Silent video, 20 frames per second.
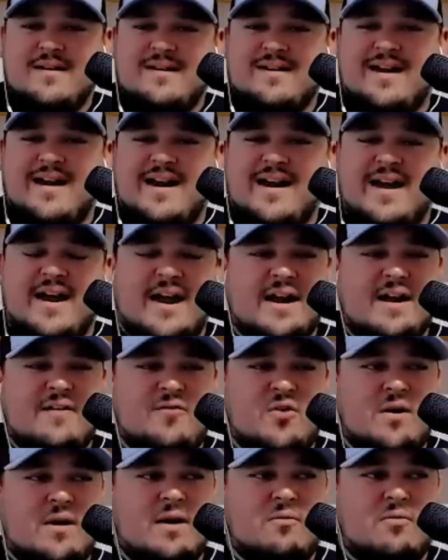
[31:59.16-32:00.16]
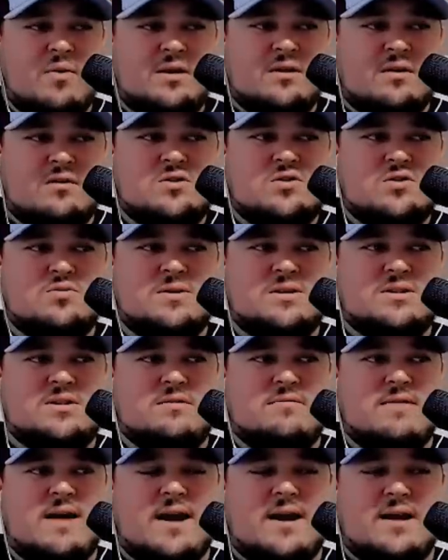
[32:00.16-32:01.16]
Yeah. And with those twisted
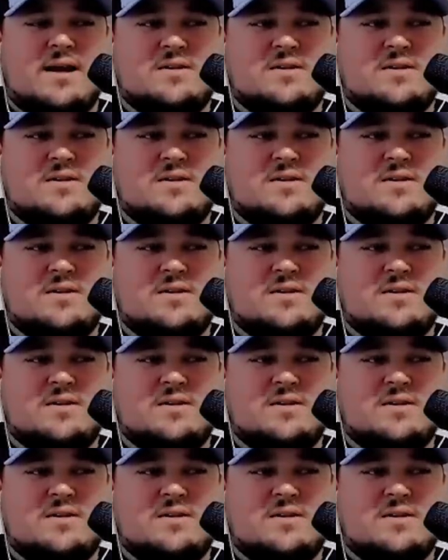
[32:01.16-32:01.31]
rackets,